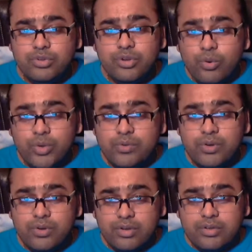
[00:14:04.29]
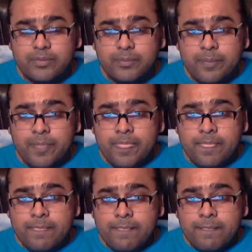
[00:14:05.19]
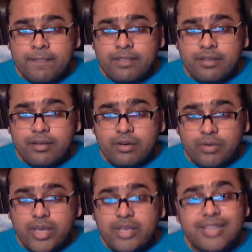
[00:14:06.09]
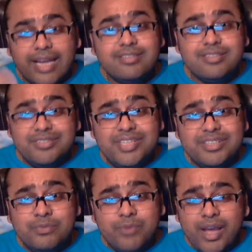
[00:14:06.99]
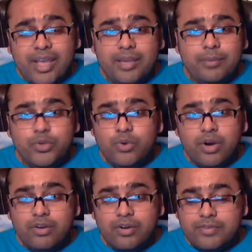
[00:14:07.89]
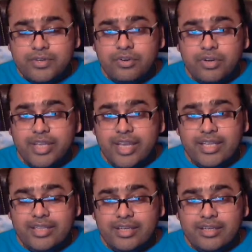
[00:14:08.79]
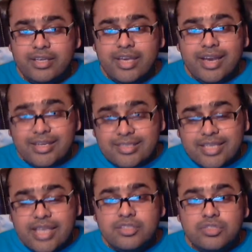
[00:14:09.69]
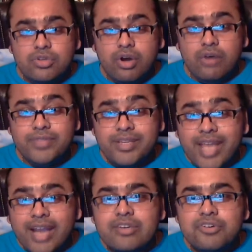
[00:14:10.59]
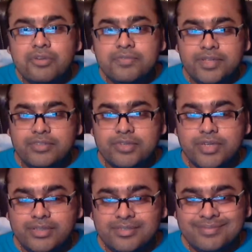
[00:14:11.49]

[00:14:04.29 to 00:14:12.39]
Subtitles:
No, it will not. Okay, that's the reason why you are not getting the a sense of the nectar of tantra.